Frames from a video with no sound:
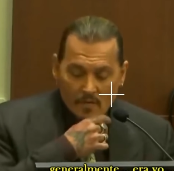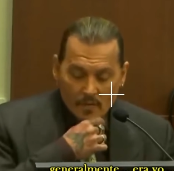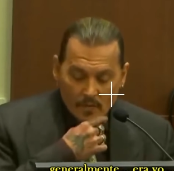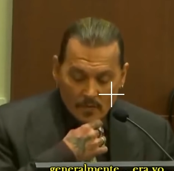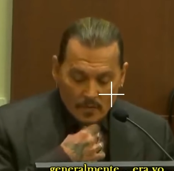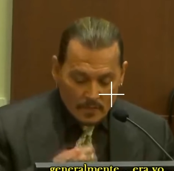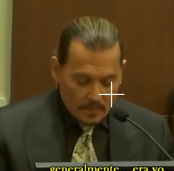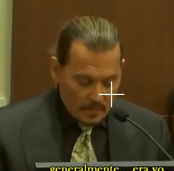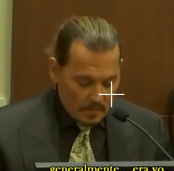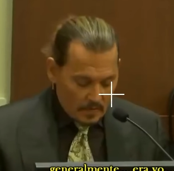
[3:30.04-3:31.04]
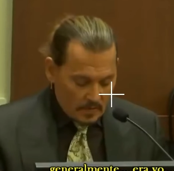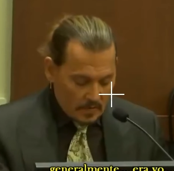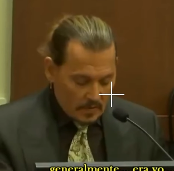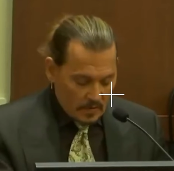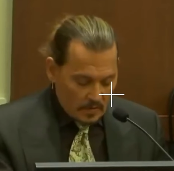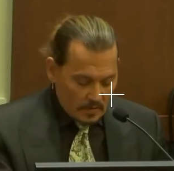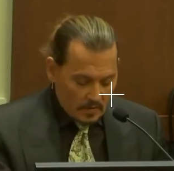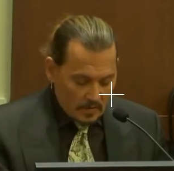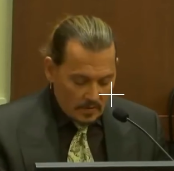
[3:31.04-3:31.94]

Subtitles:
(silence)